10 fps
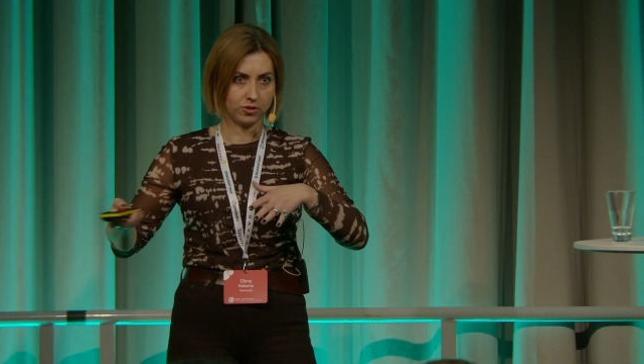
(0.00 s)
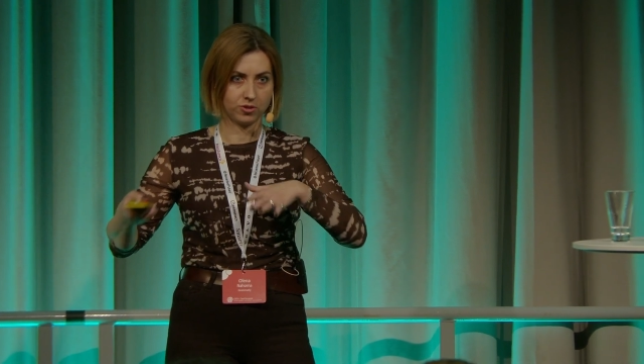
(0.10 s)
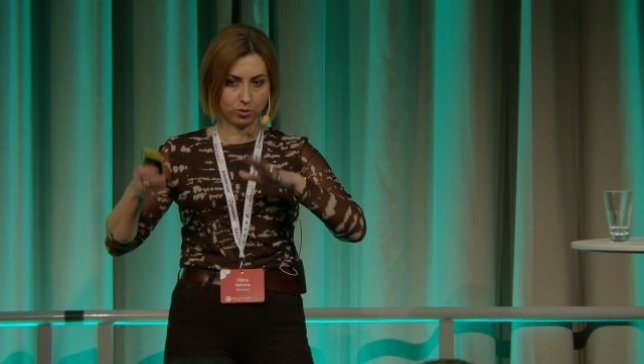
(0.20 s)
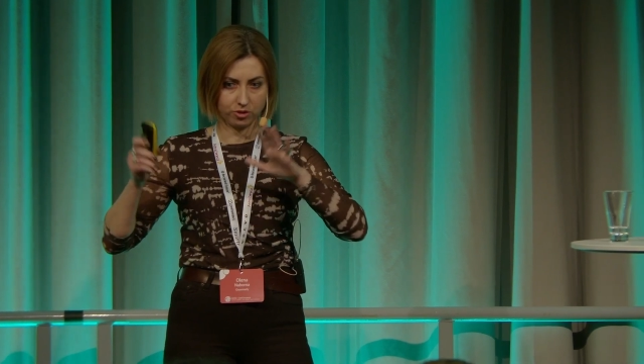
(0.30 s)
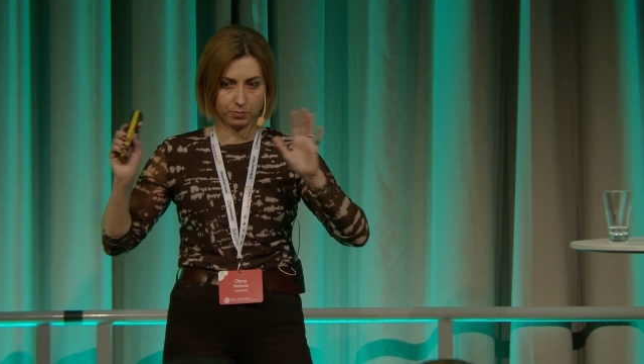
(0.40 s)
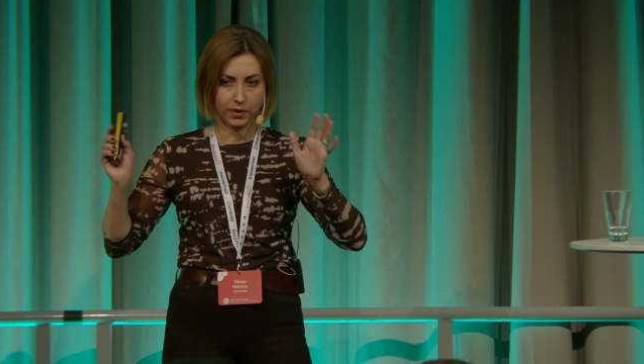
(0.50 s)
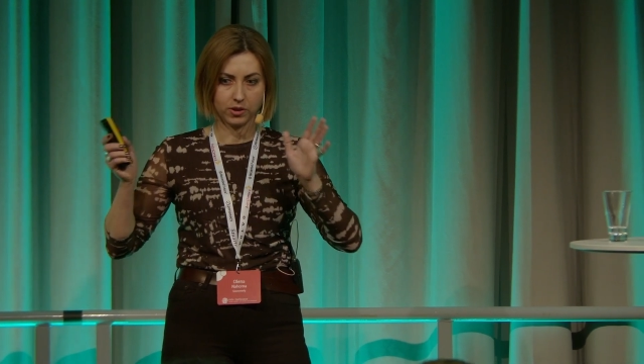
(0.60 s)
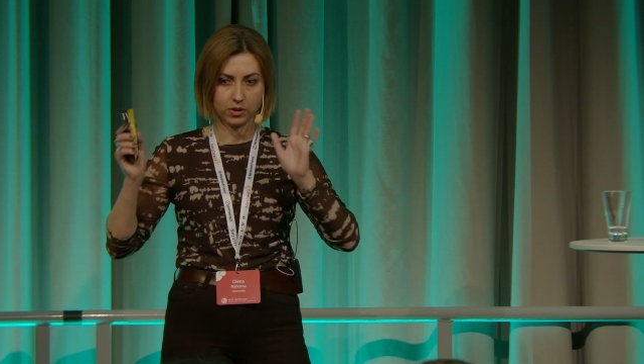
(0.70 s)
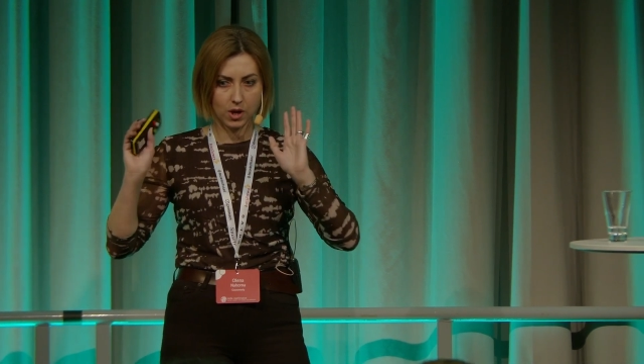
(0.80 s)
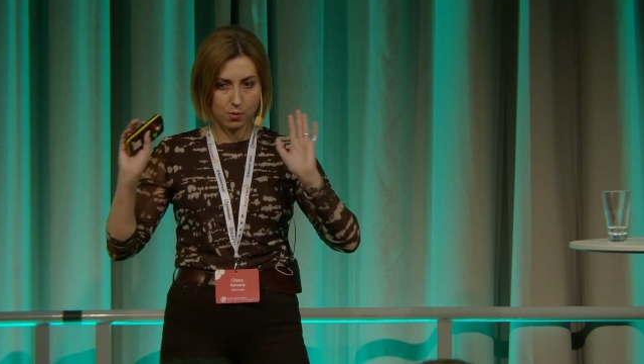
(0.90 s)
So
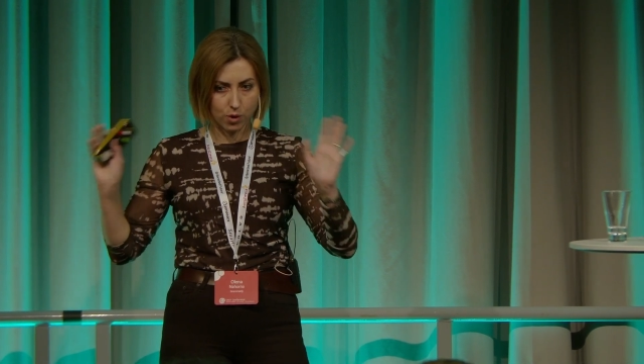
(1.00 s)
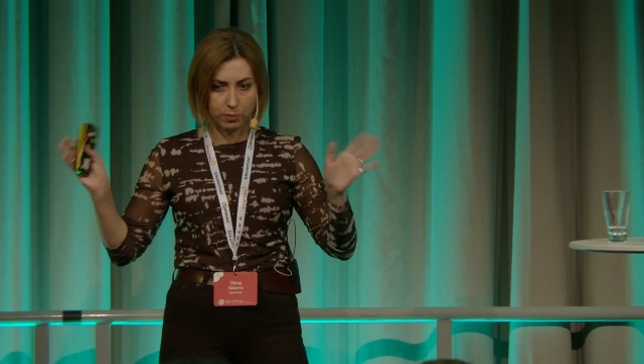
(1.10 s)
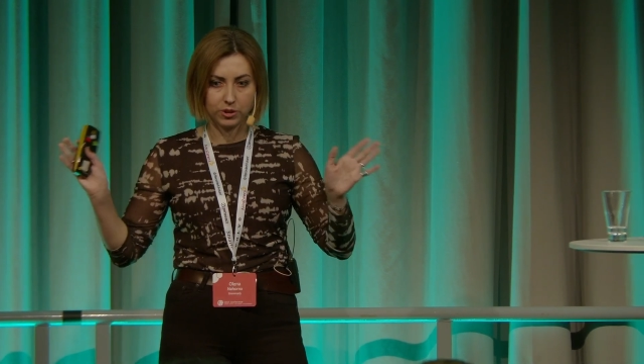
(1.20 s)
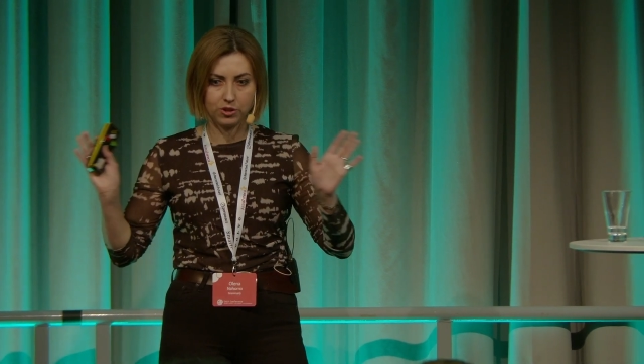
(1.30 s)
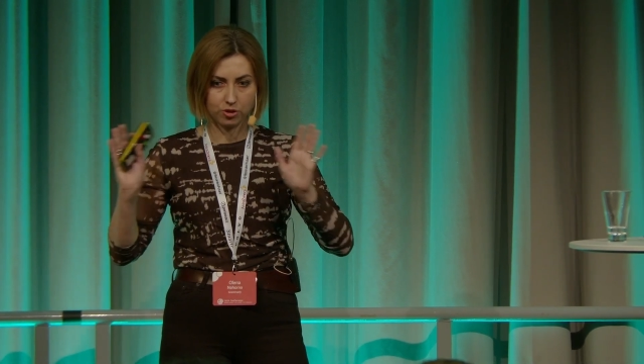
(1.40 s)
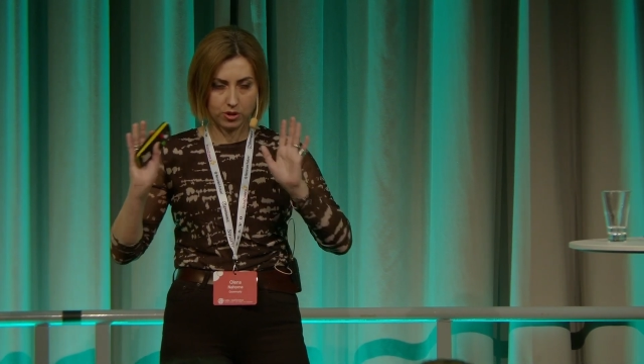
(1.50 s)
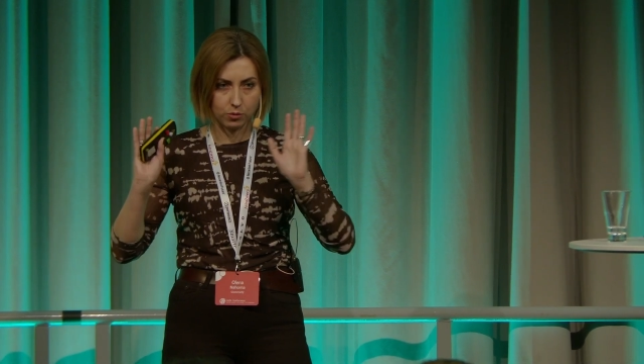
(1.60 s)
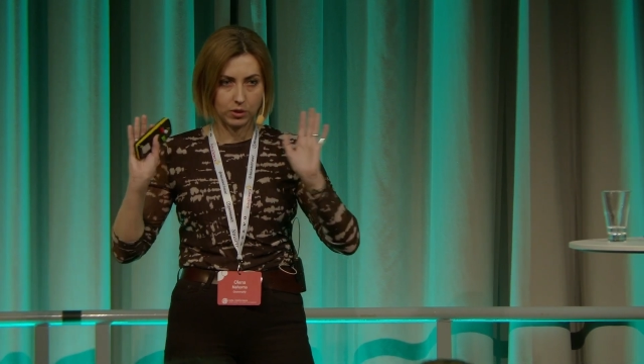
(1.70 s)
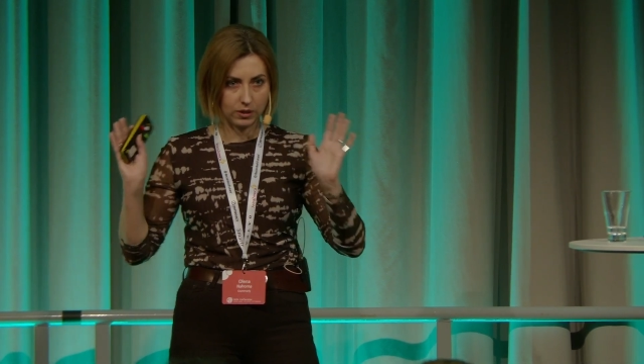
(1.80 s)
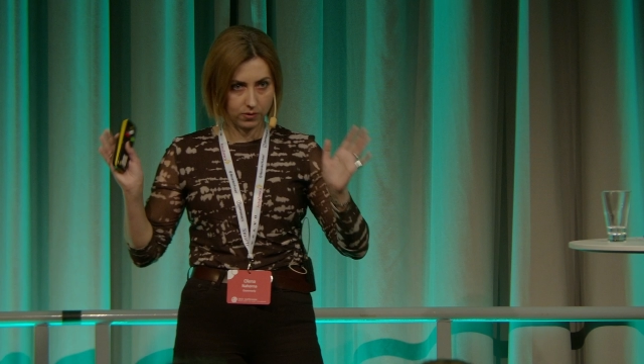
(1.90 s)
despite prompt
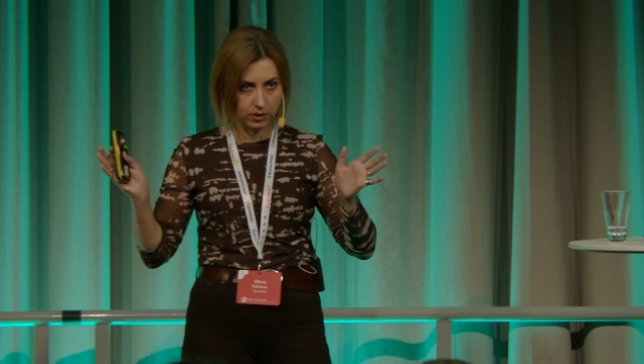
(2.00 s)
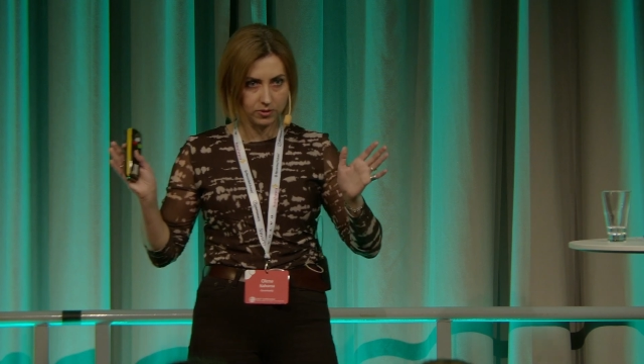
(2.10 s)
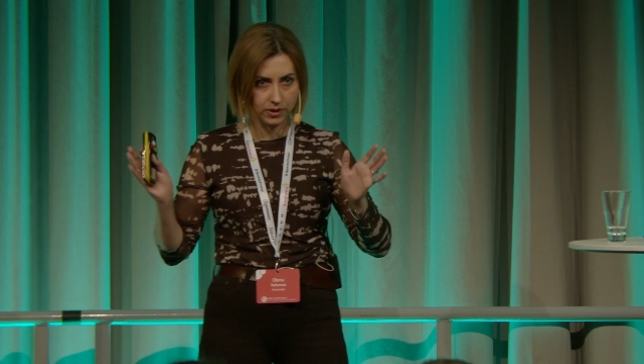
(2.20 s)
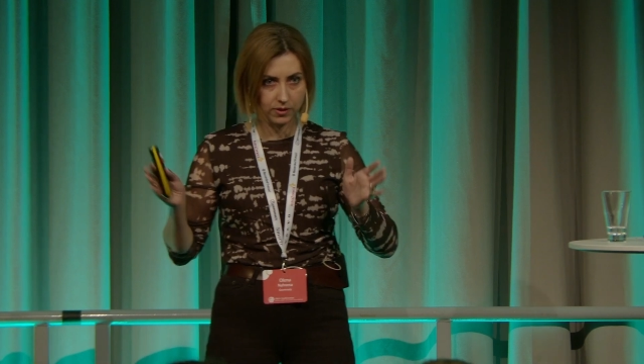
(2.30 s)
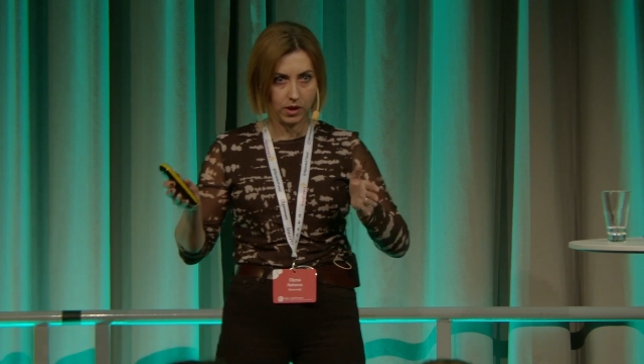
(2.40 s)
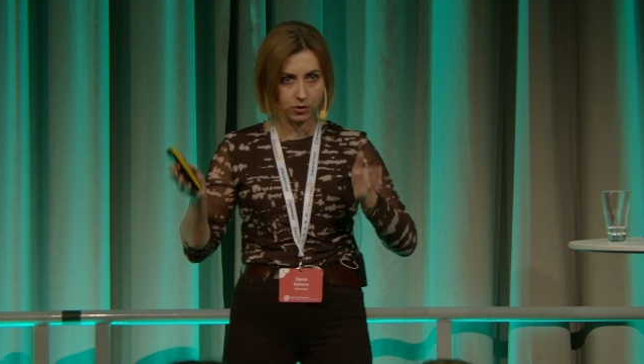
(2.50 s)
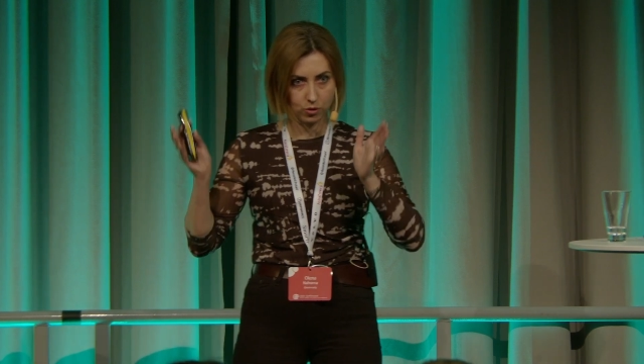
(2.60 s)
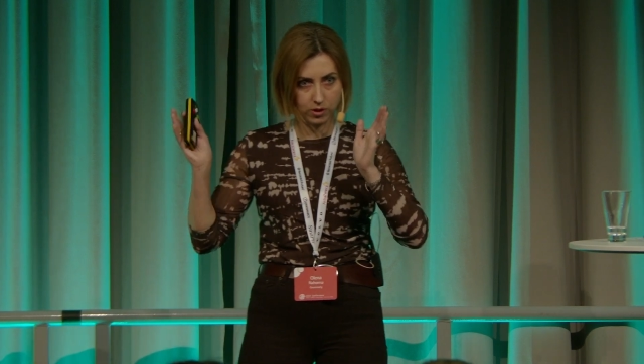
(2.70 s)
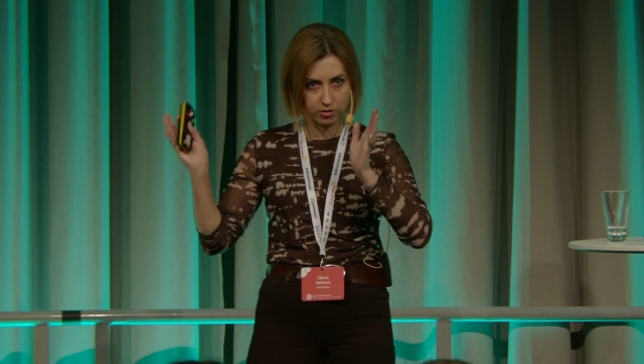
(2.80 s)
engineering and things like that, right?